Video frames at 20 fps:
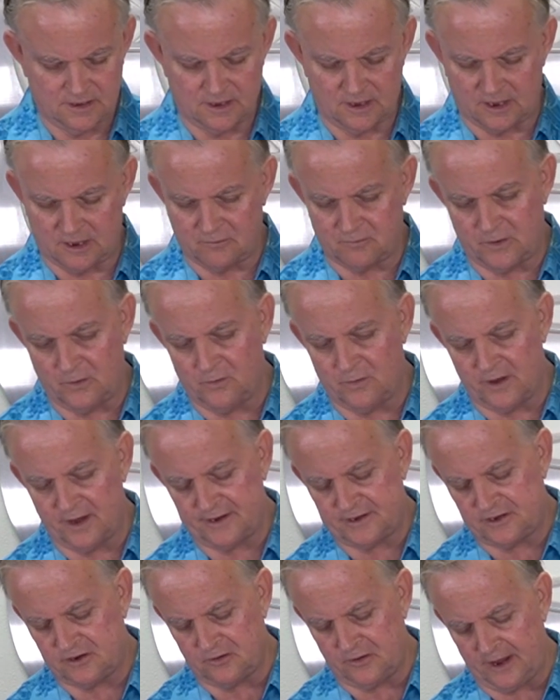and we
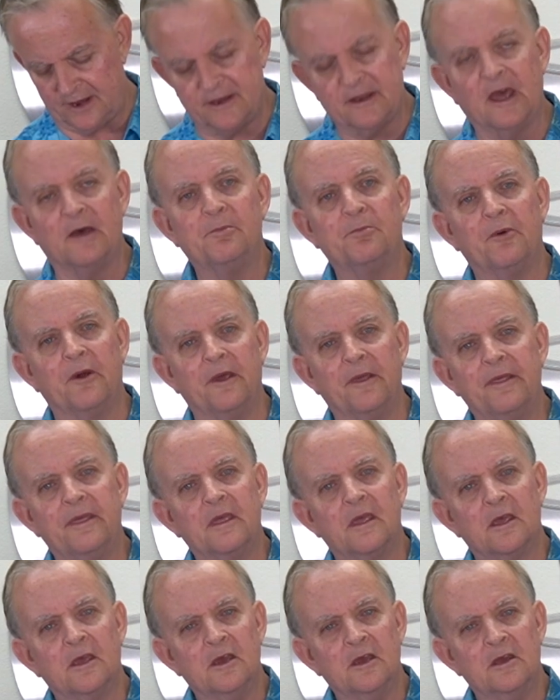want to end up with
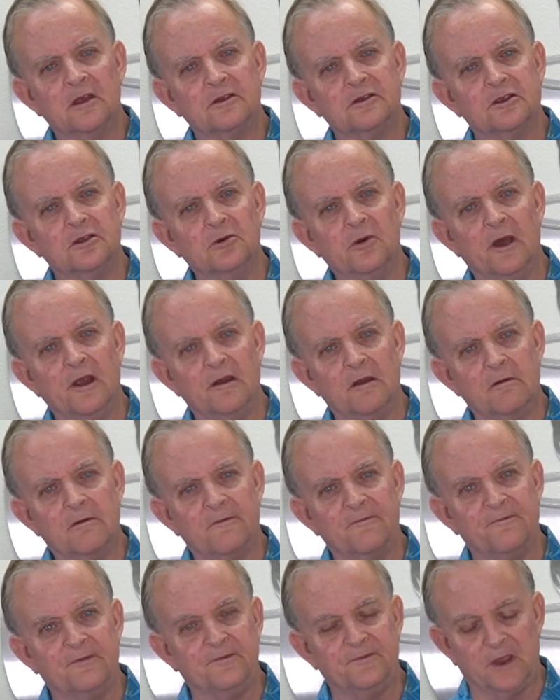
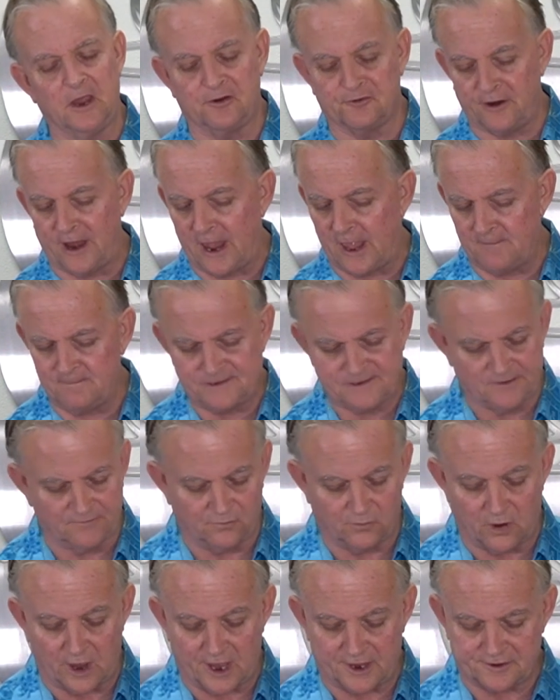250 grams
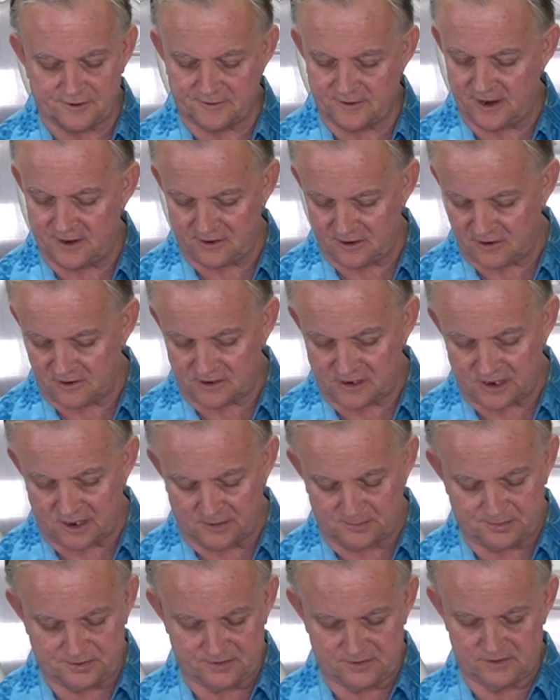of water in our
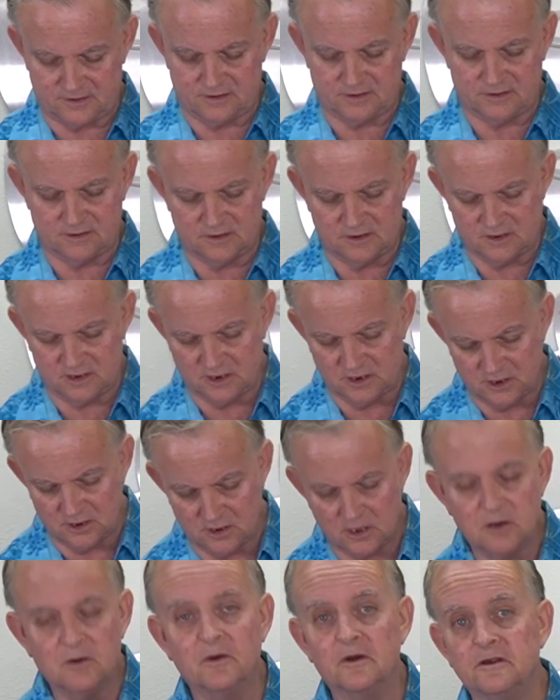cup,
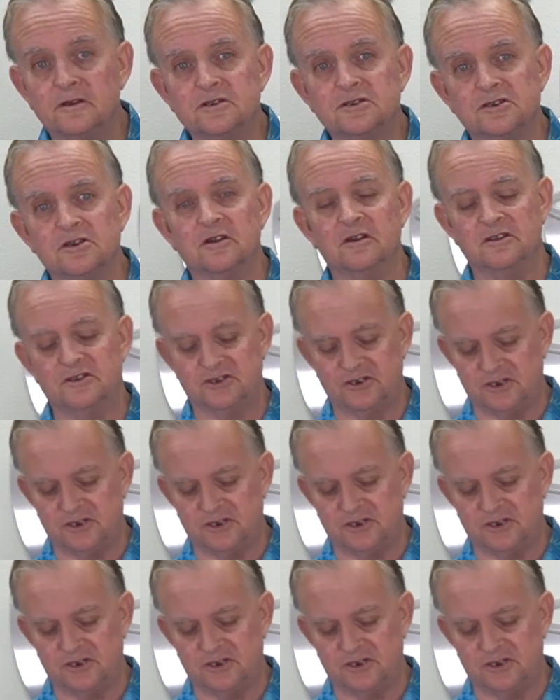which should